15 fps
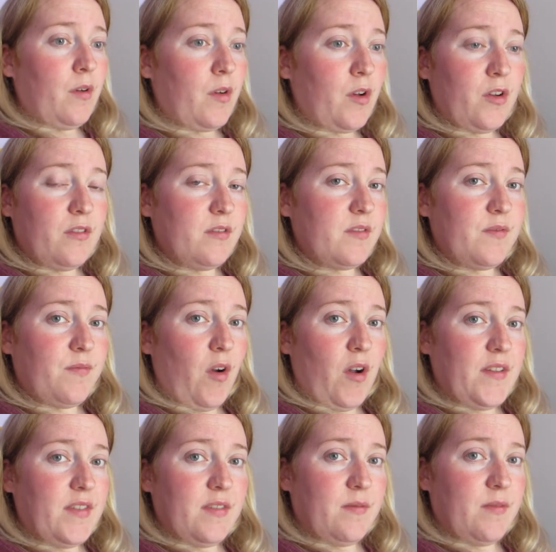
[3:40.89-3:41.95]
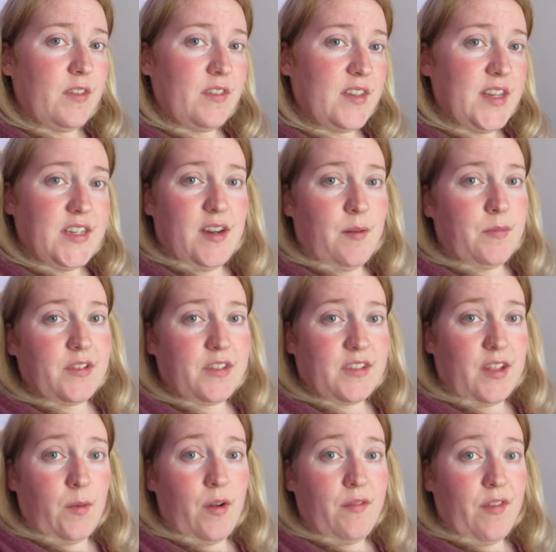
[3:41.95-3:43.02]
Couldn't find the seat numbers because
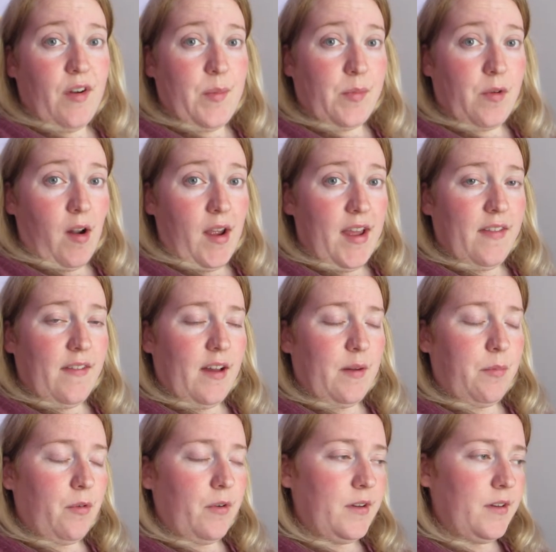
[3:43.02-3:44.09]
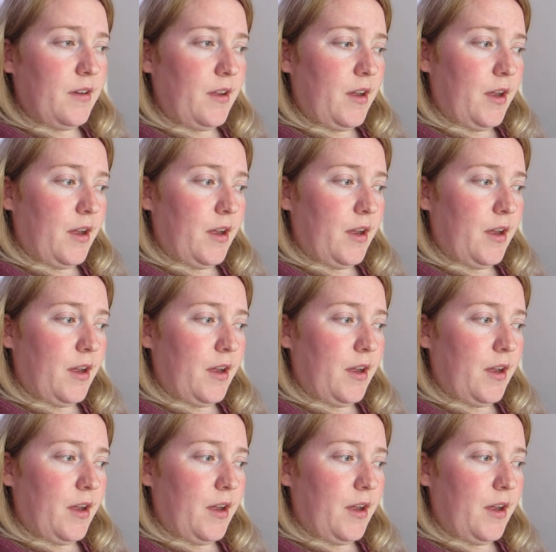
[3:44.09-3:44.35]
they weren't very bright at that point.